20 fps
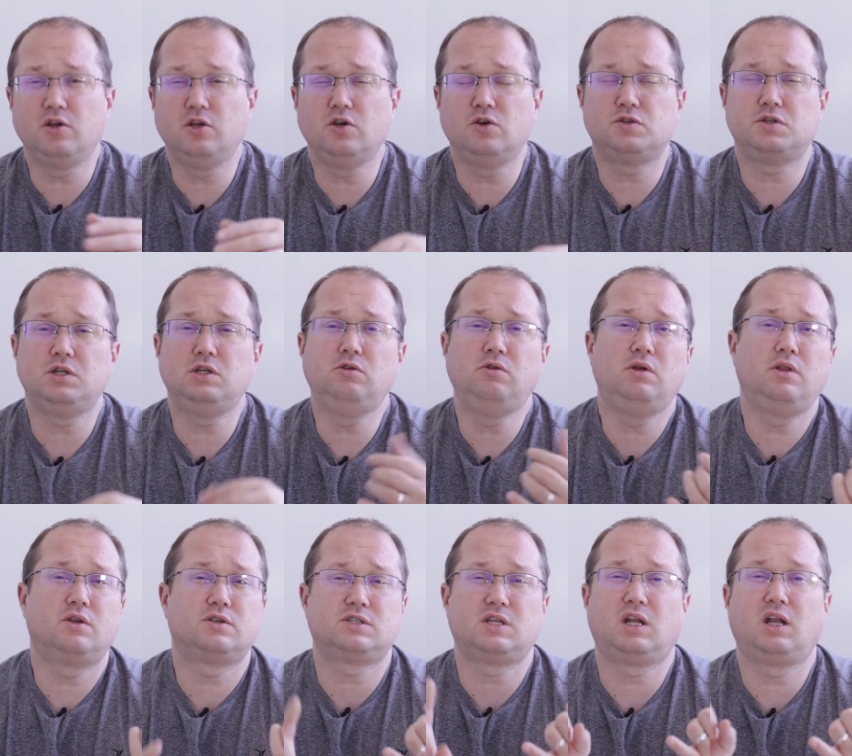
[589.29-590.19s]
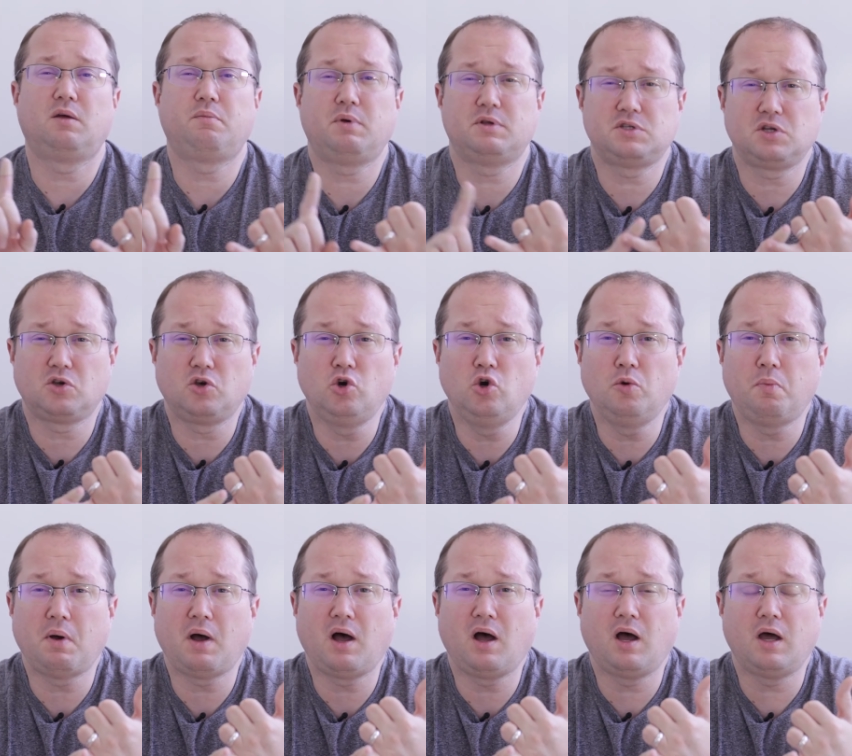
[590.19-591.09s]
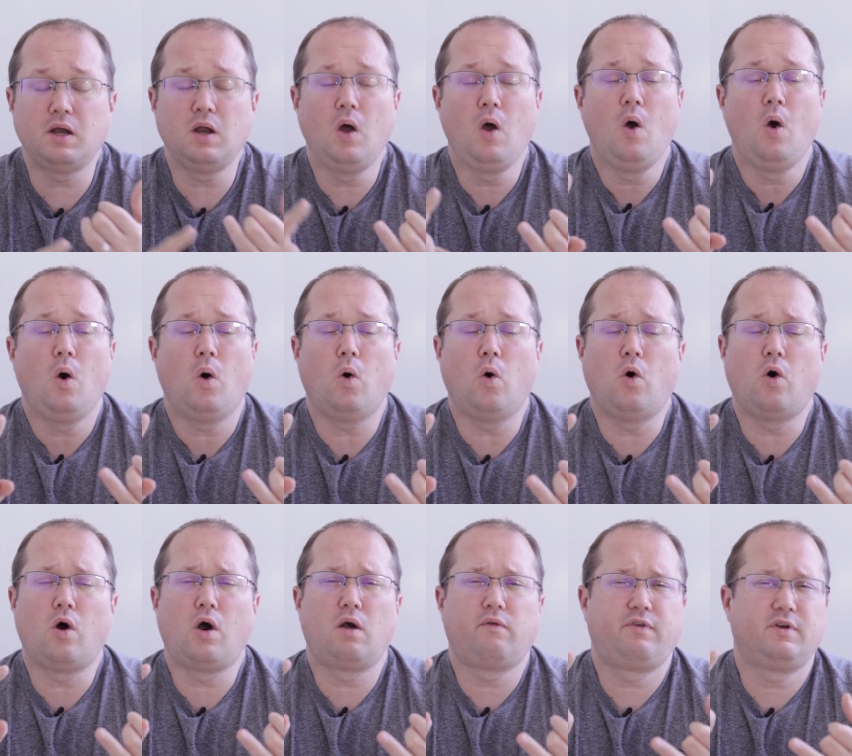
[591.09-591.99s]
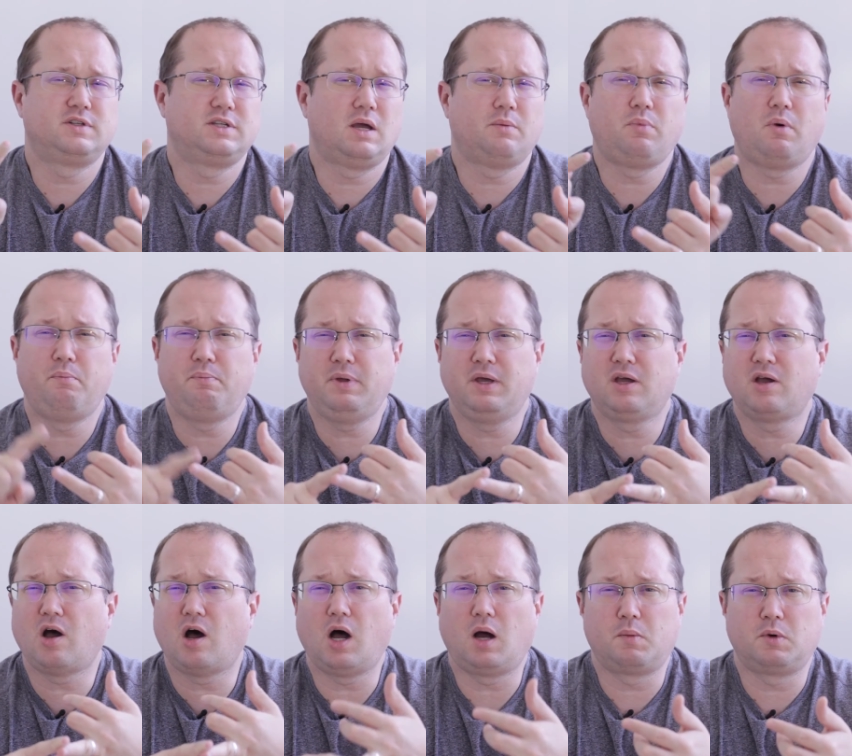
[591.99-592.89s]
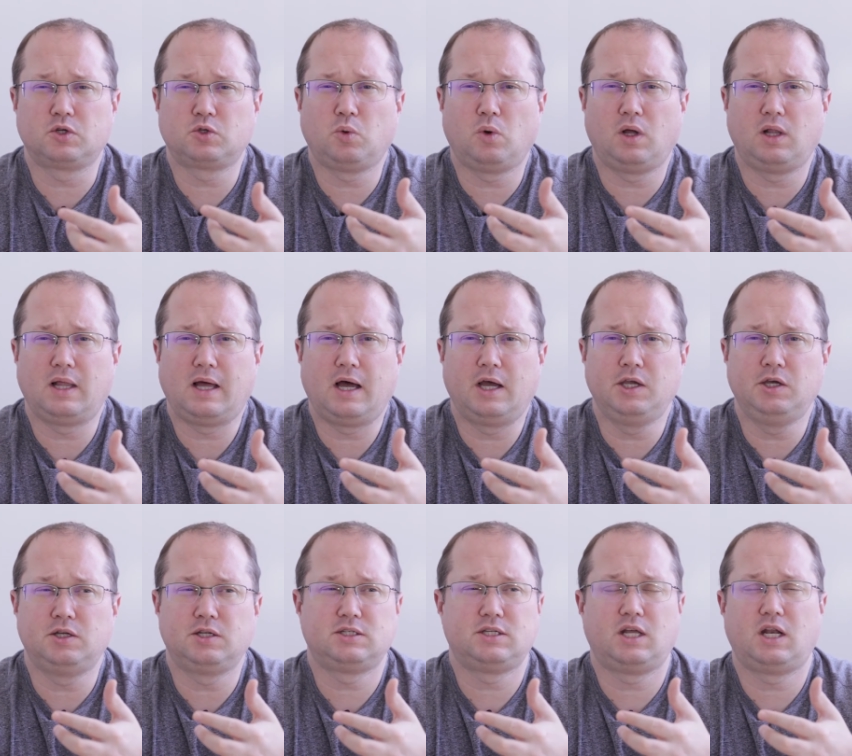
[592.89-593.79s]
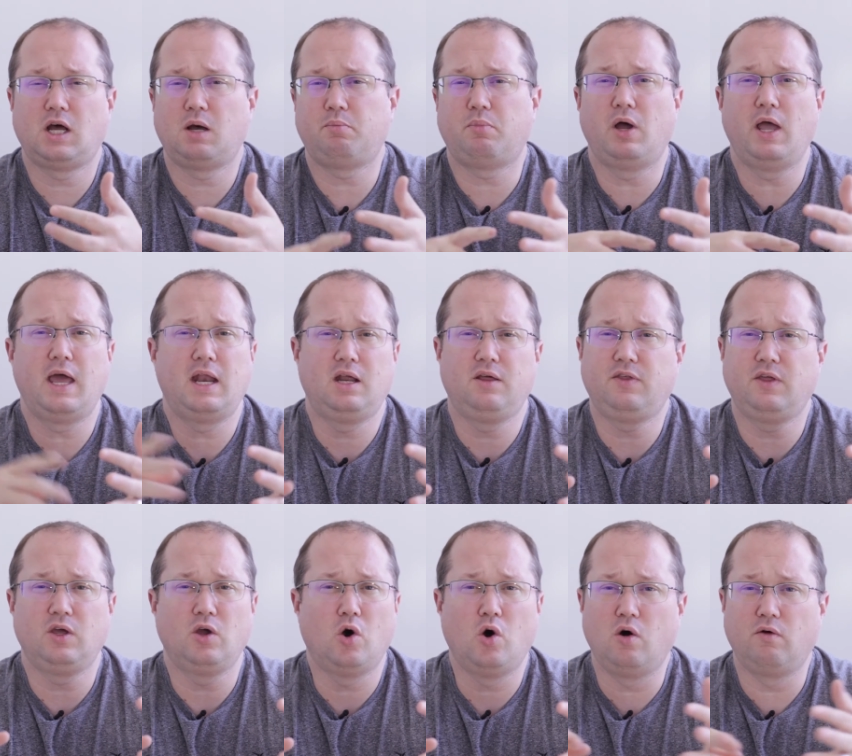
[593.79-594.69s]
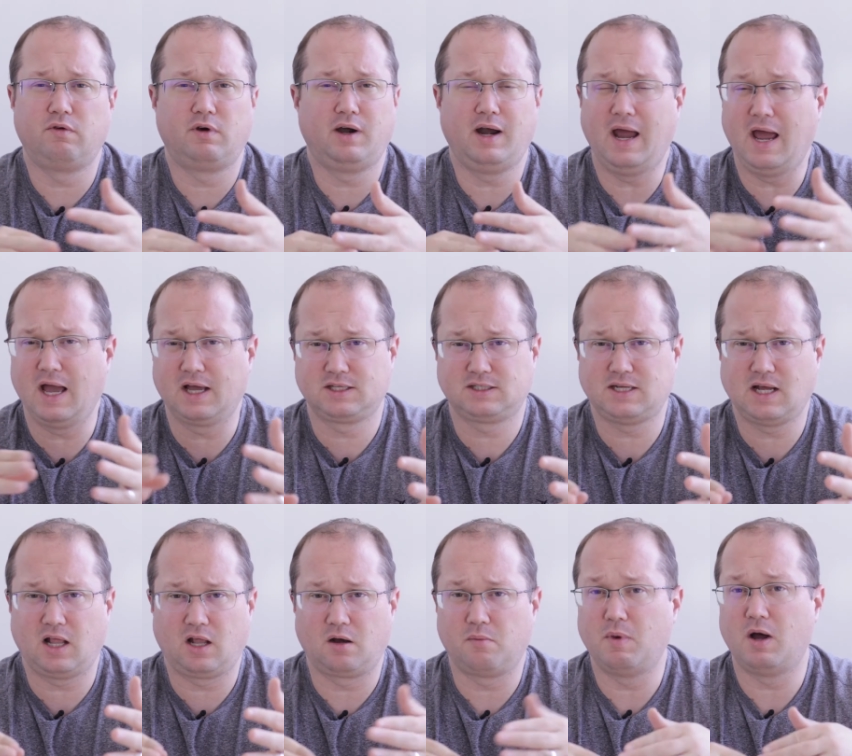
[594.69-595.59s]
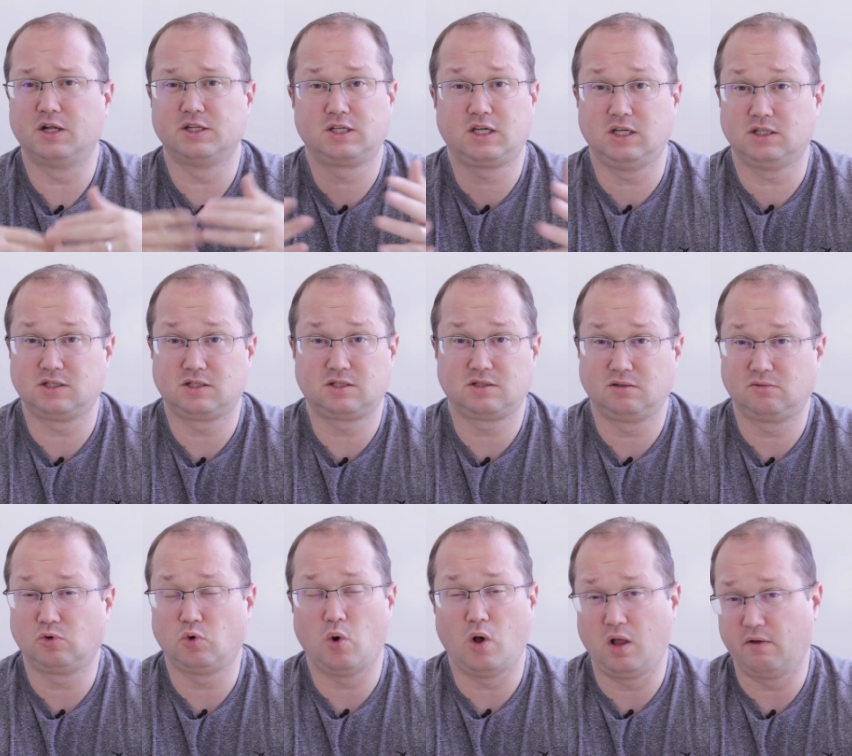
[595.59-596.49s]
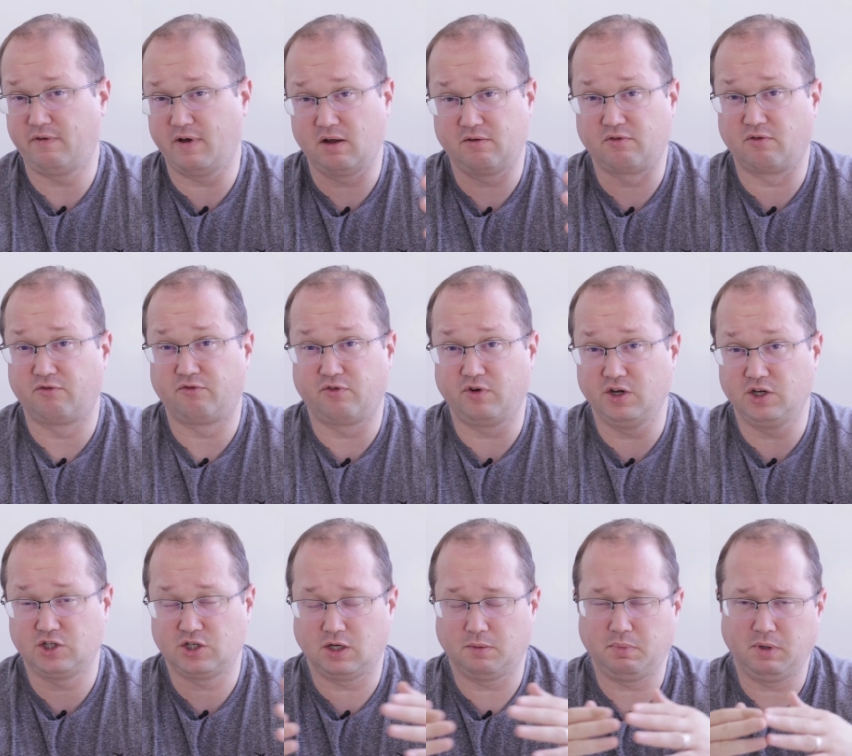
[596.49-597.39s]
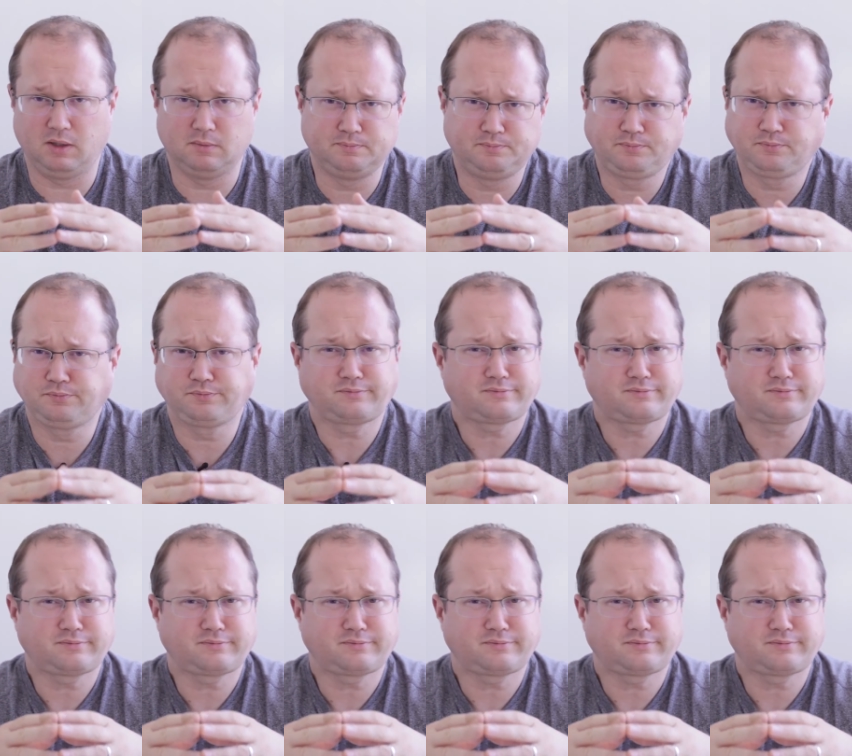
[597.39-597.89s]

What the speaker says: you're using, you either set up as a coupon, or for example, BigCommerce will allow you to set up anything over X dollar amounts gets qualified for free shipping.